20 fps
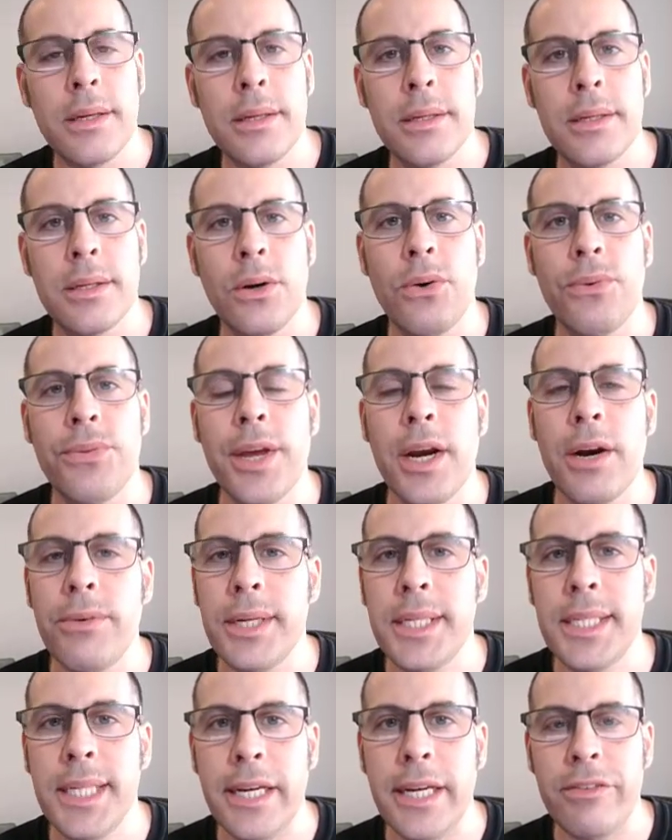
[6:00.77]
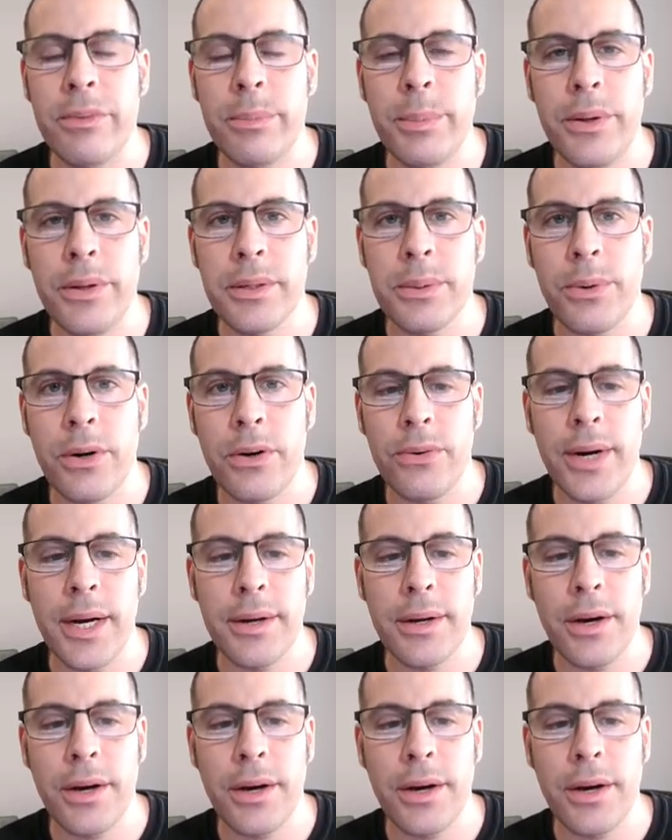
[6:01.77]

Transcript: So if their receivables were around